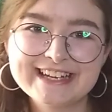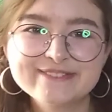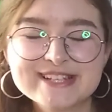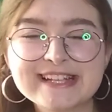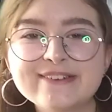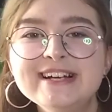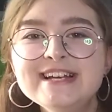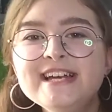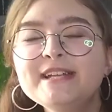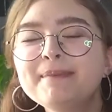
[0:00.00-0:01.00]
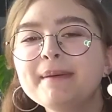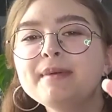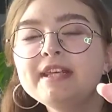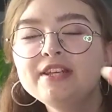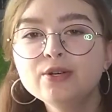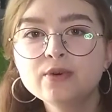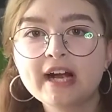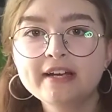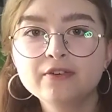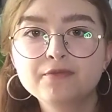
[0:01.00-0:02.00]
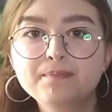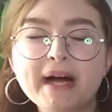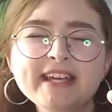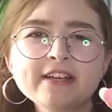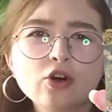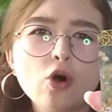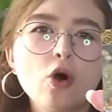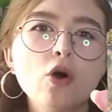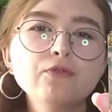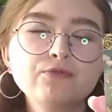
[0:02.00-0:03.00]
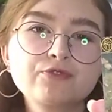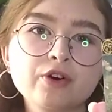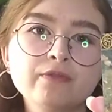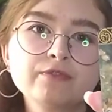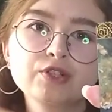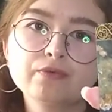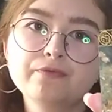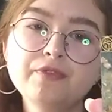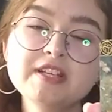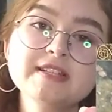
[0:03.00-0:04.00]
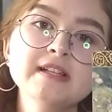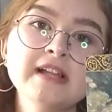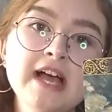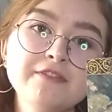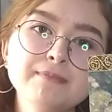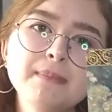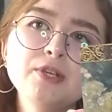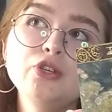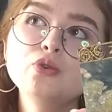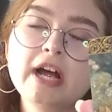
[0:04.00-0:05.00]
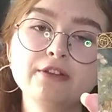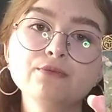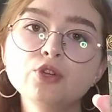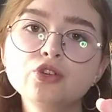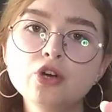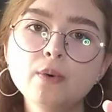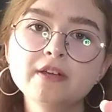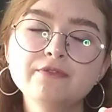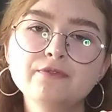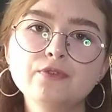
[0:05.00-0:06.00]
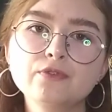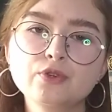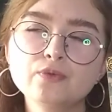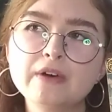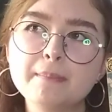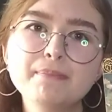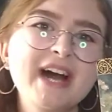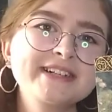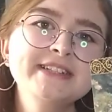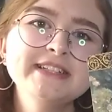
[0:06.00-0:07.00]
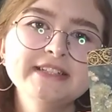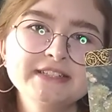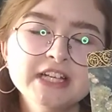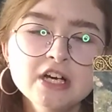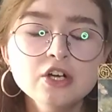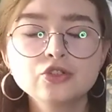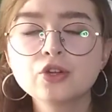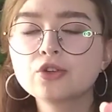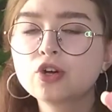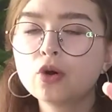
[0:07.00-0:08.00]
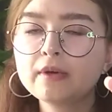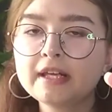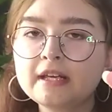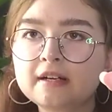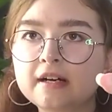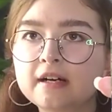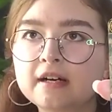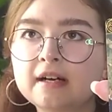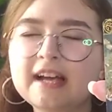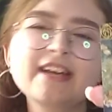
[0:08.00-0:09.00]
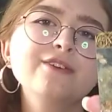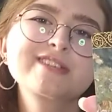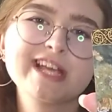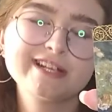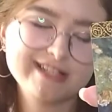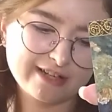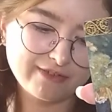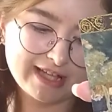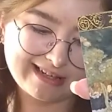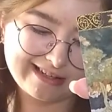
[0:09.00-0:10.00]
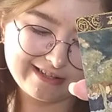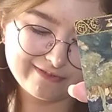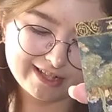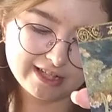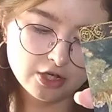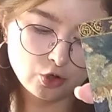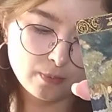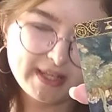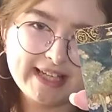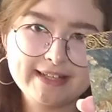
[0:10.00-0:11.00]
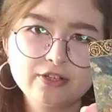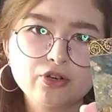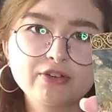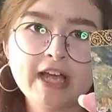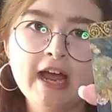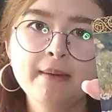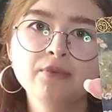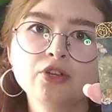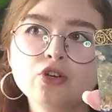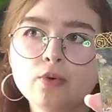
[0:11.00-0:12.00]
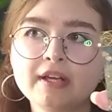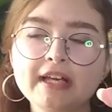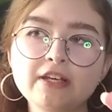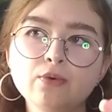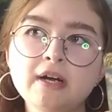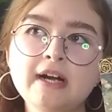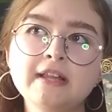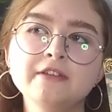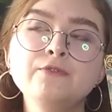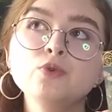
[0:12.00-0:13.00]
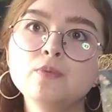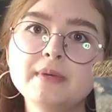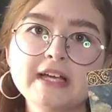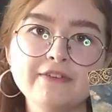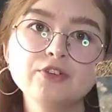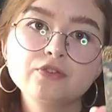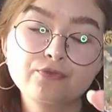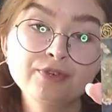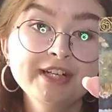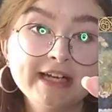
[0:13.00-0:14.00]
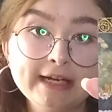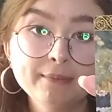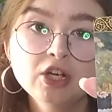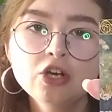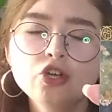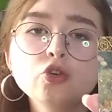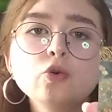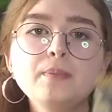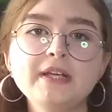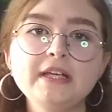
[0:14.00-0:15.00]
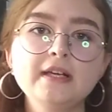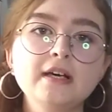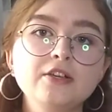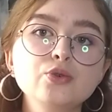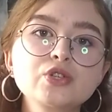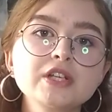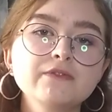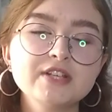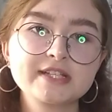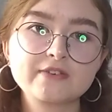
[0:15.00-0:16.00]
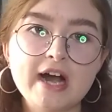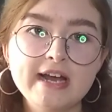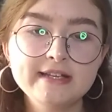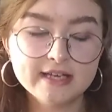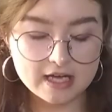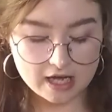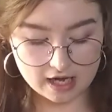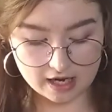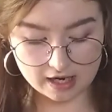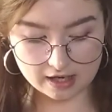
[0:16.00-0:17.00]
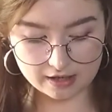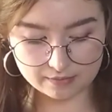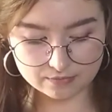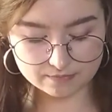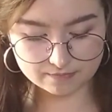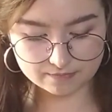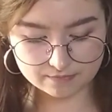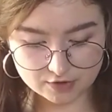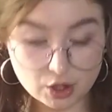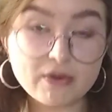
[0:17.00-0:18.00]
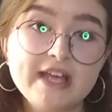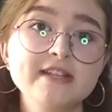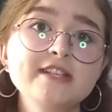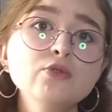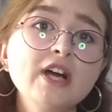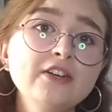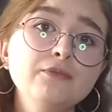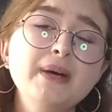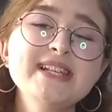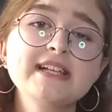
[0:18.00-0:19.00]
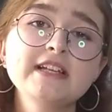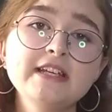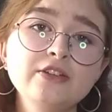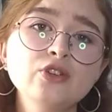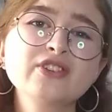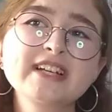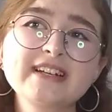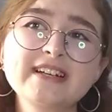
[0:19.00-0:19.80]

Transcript: get this now. It might be you kind of backing off from some things in life. Maybe you kind of not going to the parties, not going, I kind of said that already, that you'll be taking your time, not going anywhere, and if you will be having free time, you will be using this right. So yeah, it's you kind of basically not